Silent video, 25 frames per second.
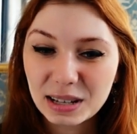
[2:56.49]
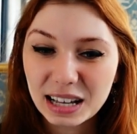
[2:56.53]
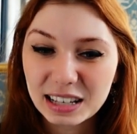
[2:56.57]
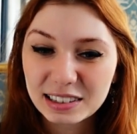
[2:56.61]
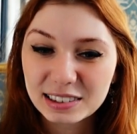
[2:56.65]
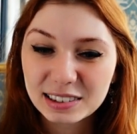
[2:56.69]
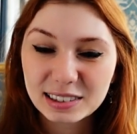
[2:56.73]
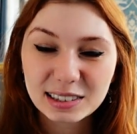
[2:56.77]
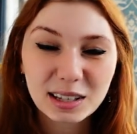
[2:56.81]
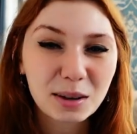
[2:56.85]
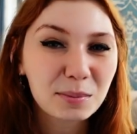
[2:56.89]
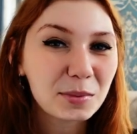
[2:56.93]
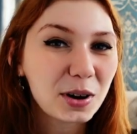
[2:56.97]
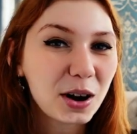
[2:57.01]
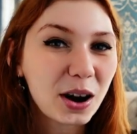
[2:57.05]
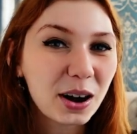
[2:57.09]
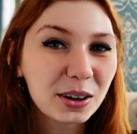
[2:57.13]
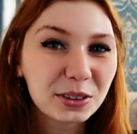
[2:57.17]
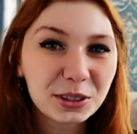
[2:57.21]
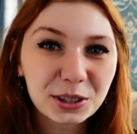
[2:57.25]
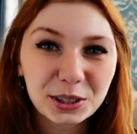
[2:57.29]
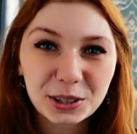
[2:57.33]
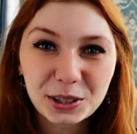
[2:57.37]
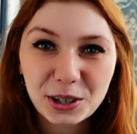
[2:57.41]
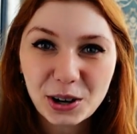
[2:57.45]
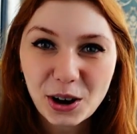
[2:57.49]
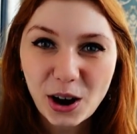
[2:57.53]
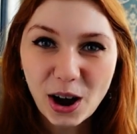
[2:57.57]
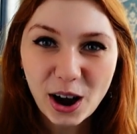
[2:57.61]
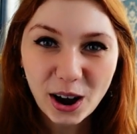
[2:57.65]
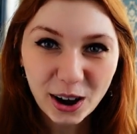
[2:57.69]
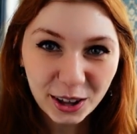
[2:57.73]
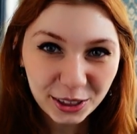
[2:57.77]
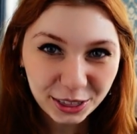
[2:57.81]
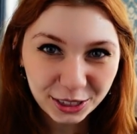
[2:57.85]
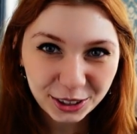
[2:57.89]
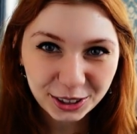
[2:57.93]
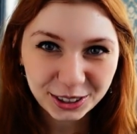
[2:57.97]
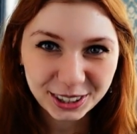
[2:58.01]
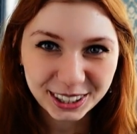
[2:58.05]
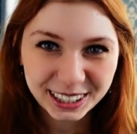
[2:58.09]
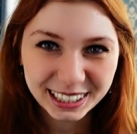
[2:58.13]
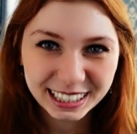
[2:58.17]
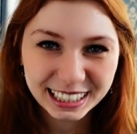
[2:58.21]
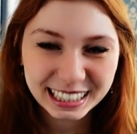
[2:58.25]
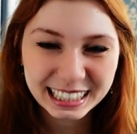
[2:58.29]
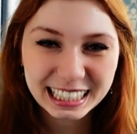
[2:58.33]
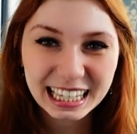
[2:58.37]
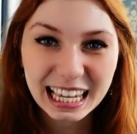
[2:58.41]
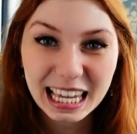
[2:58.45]
some other
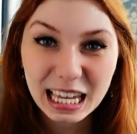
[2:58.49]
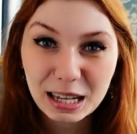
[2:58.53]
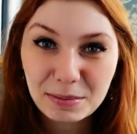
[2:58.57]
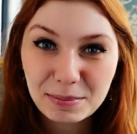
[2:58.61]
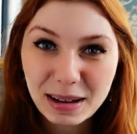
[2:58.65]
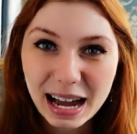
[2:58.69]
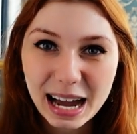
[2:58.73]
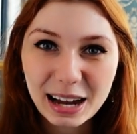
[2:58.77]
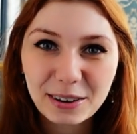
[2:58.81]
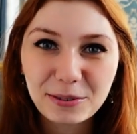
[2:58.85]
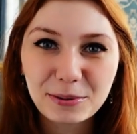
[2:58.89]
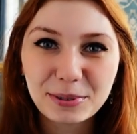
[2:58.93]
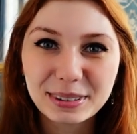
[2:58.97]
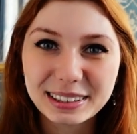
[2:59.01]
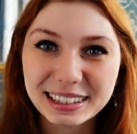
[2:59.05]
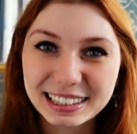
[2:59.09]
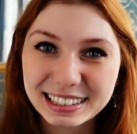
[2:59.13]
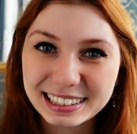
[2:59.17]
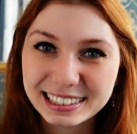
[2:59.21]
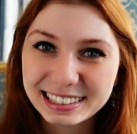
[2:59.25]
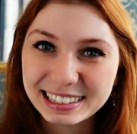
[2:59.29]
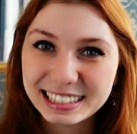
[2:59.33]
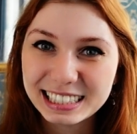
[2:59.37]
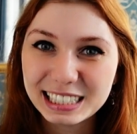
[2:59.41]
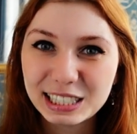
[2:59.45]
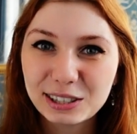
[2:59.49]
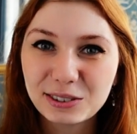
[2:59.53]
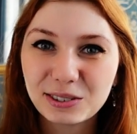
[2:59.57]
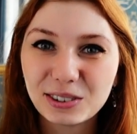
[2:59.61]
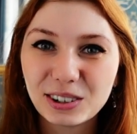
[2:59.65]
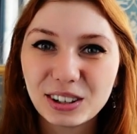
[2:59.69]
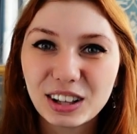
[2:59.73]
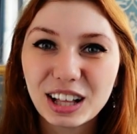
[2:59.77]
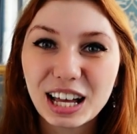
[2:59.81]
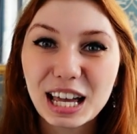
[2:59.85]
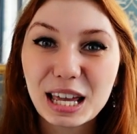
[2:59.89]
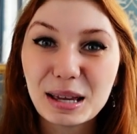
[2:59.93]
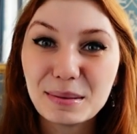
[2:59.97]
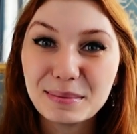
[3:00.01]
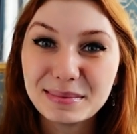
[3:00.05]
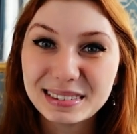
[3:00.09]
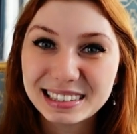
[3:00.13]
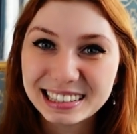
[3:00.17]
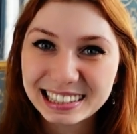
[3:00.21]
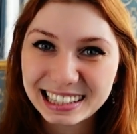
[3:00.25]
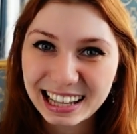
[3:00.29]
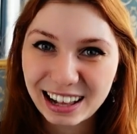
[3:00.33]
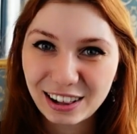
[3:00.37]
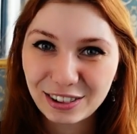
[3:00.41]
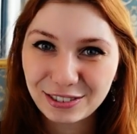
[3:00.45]
author came out with the sequel
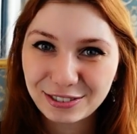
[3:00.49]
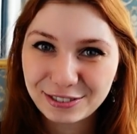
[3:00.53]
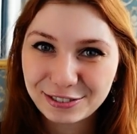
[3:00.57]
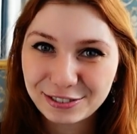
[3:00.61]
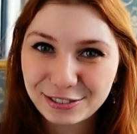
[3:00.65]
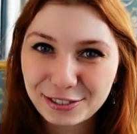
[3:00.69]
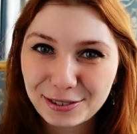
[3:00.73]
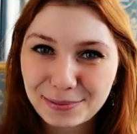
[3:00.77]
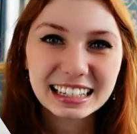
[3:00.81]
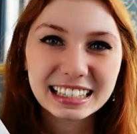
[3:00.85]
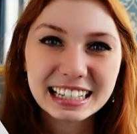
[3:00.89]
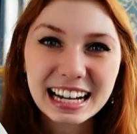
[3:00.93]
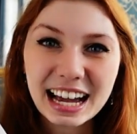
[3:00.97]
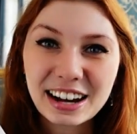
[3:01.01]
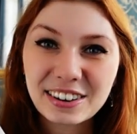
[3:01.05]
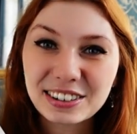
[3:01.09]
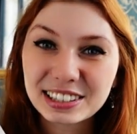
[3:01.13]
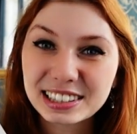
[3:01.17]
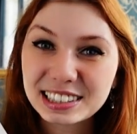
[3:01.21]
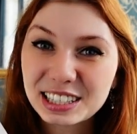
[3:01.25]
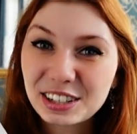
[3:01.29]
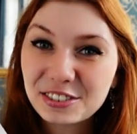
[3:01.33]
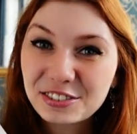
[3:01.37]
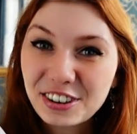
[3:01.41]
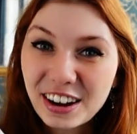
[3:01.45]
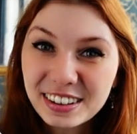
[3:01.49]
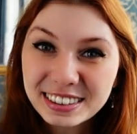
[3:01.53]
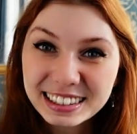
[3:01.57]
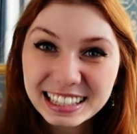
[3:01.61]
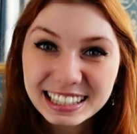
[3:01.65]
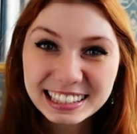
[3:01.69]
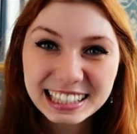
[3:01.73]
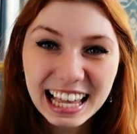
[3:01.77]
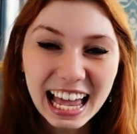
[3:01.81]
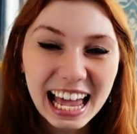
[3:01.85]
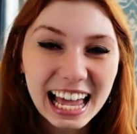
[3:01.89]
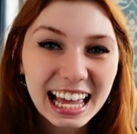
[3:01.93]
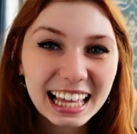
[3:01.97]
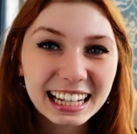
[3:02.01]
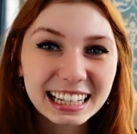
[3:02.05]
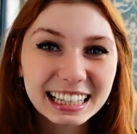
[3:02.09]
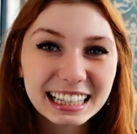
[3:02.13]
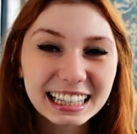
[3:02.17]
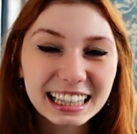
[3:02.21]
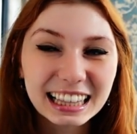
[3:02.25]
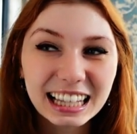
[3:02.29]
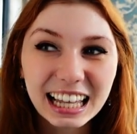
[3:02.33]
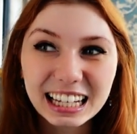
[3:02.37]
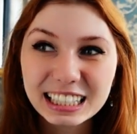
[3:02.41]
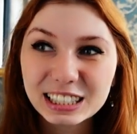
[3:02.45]
himself. Now, Cervantes had
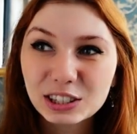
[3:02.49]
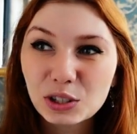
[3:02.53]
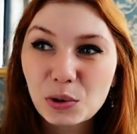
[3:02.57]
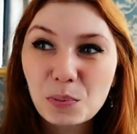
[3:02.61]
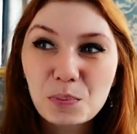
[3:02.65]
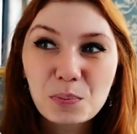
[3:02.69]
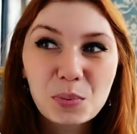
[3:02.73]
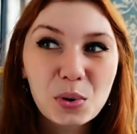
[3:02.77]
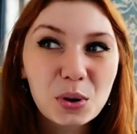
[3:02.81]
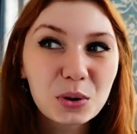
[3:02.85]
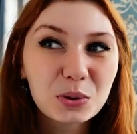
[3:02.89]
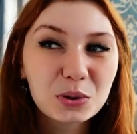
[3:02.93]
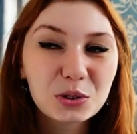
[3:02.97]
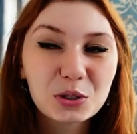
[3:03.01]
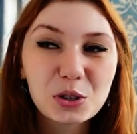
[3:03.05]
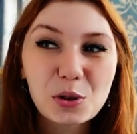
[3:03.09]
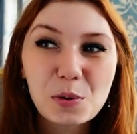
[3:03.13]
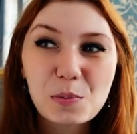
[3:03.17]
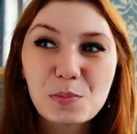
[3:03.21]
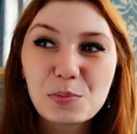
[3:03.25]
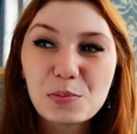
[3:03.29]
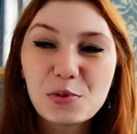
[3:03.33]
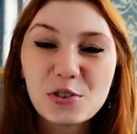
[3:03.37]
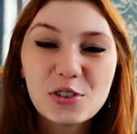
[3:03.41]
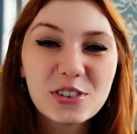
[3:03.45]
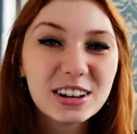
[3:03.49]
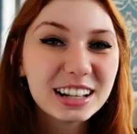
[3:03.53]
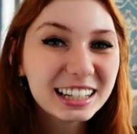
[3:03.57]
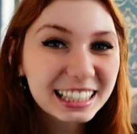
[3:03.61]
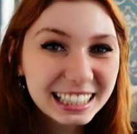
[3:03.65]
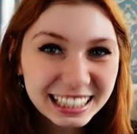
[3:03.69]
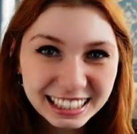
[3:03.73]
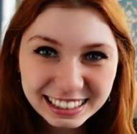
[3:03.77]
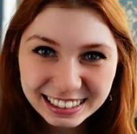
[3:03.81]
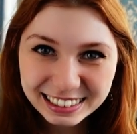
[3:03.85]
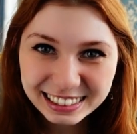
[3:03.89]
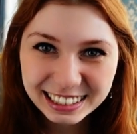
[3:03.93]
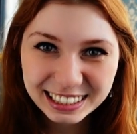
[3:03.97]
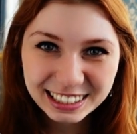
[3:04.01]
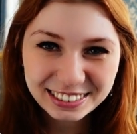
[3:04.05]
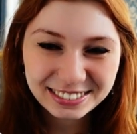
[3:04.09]
like the most brilliant